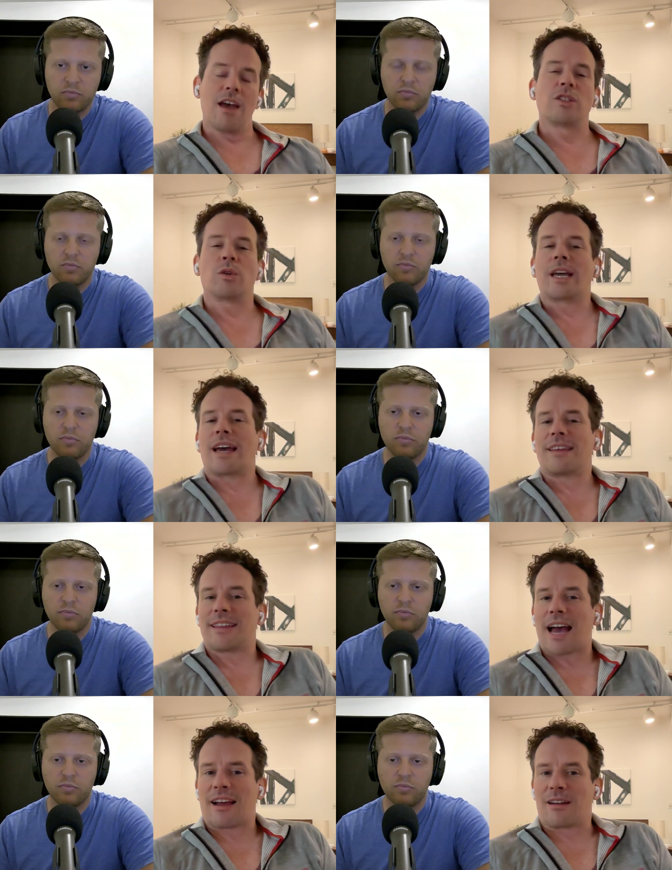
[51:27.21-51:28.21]
Speaker 1: So, like, I think
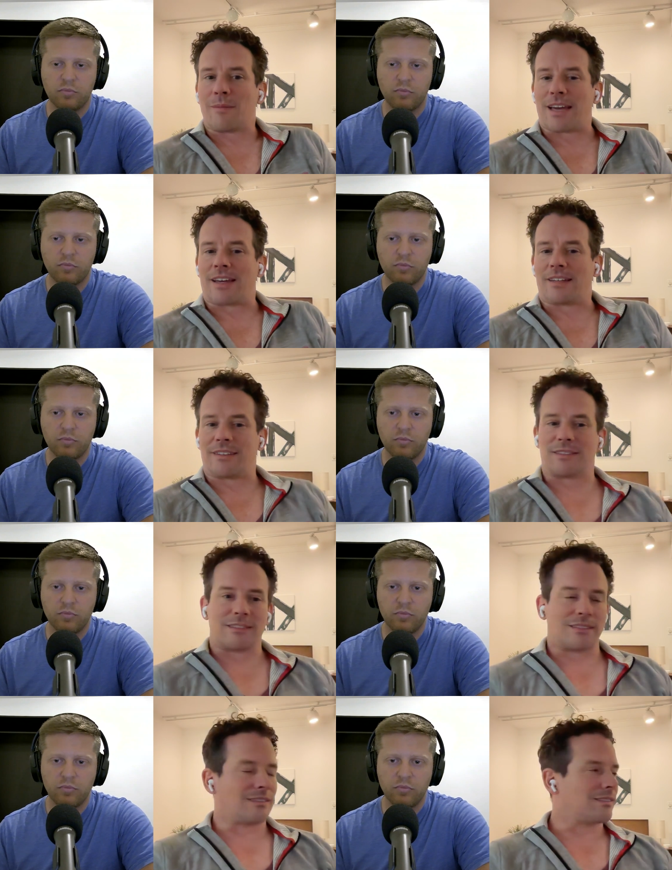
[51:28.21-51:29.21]
that could make it,
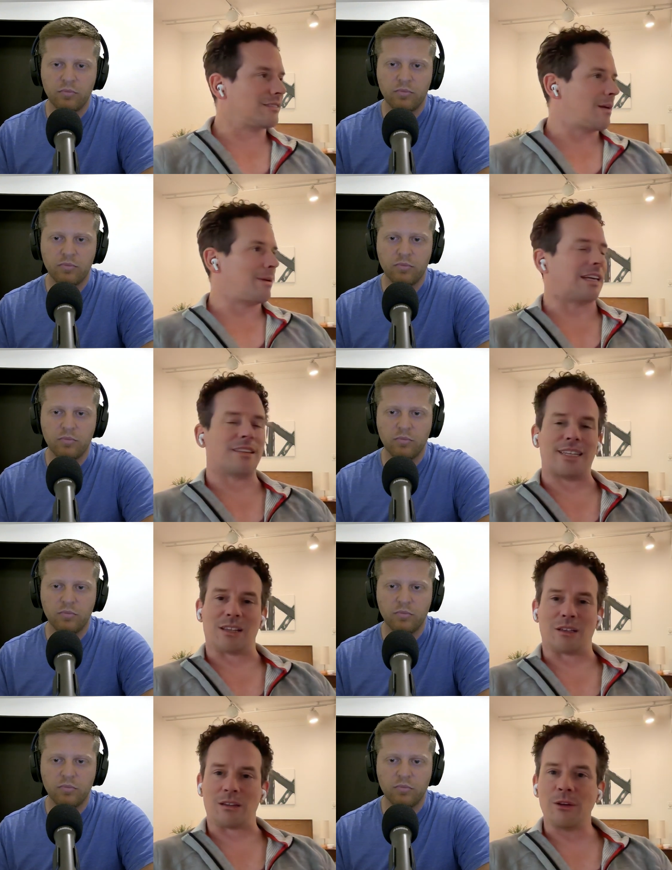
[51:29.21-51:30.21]
I mean, at
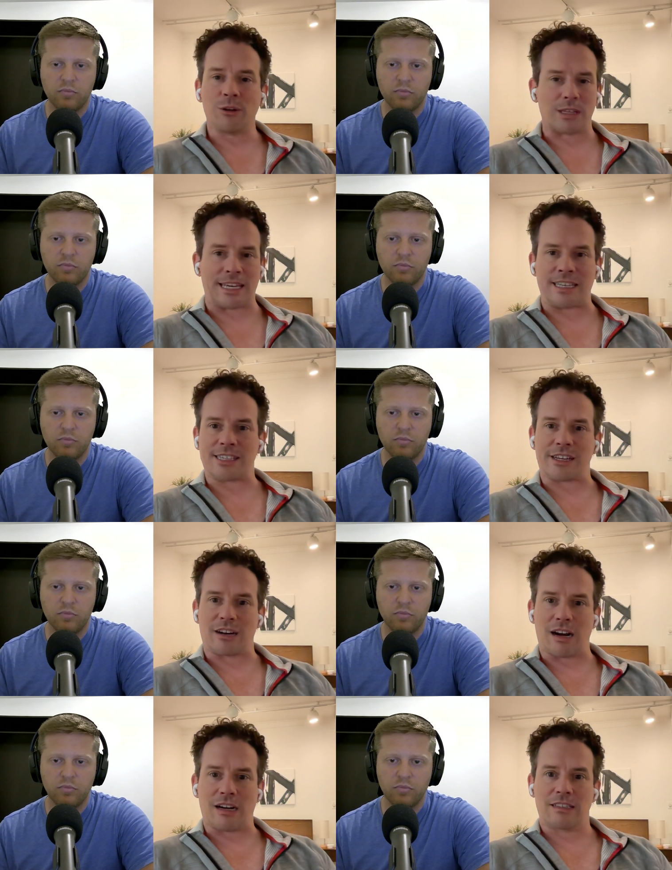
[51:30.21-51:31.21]
least a little
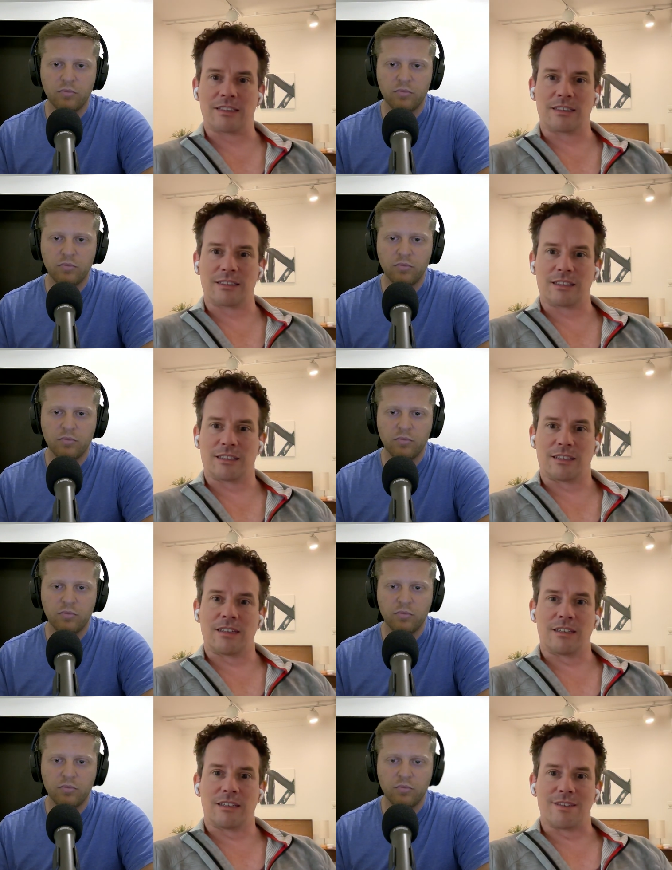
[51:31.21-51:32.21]
easier
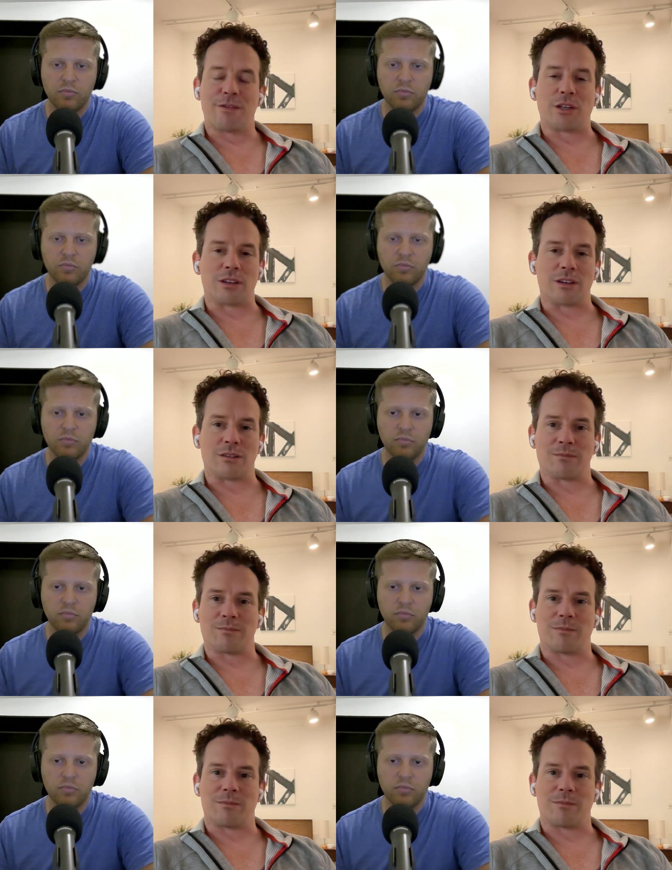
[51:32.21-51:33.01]
if you're